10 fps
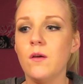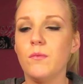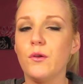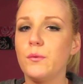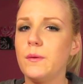
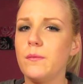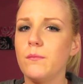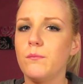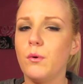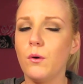
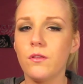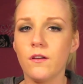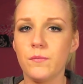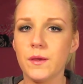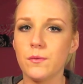both
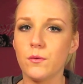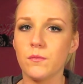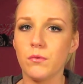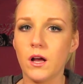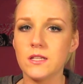of people
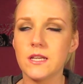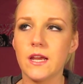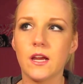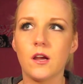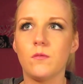with blonde
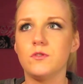hair,